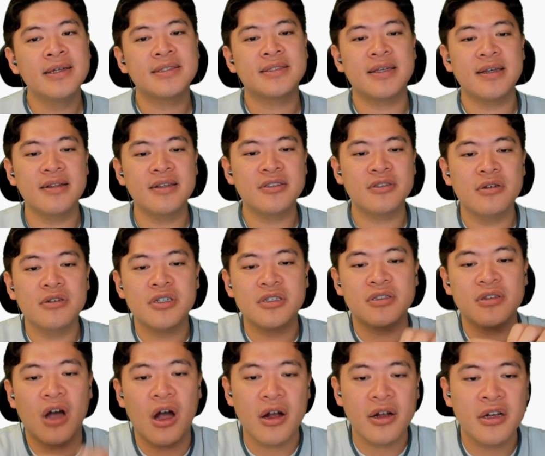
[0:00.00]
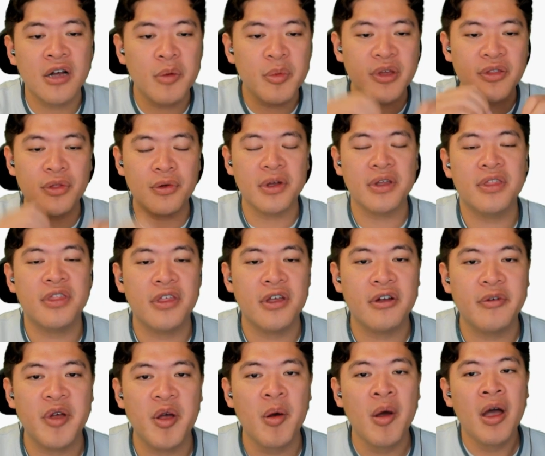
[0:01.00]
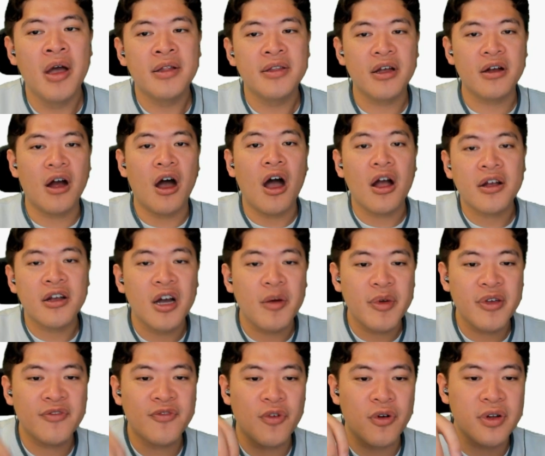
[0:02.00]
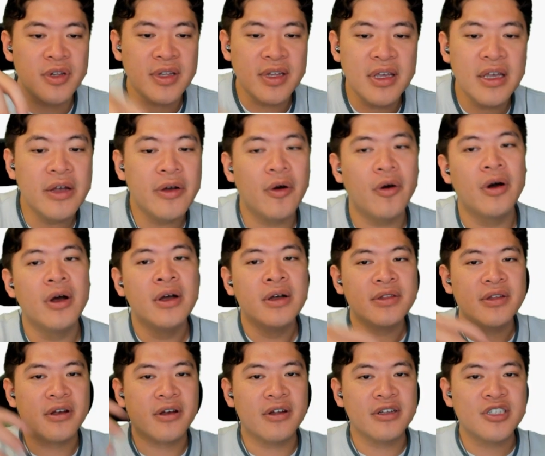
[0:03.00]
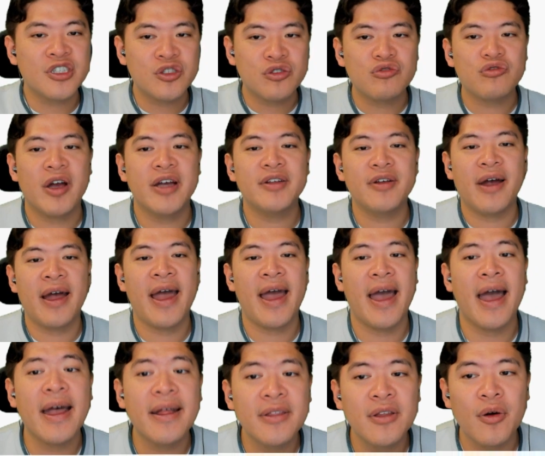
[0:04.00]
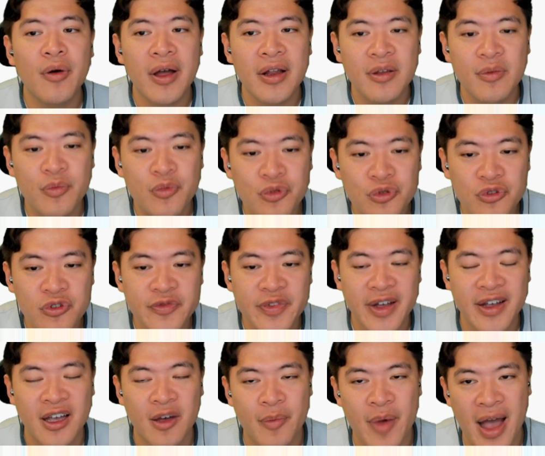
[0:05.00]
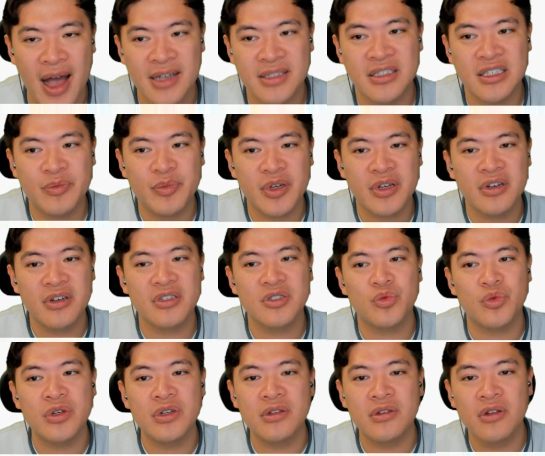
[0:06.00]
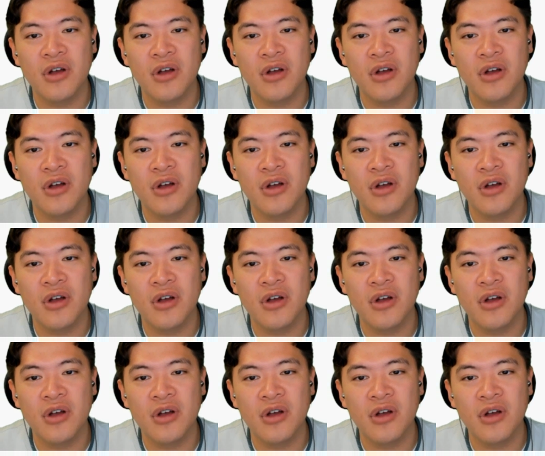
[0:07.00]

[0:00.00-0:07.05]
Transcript: Scaling solutions are coming for Ethereum. They are coming for Neo. They're going to try to handle and improve the capacity, because we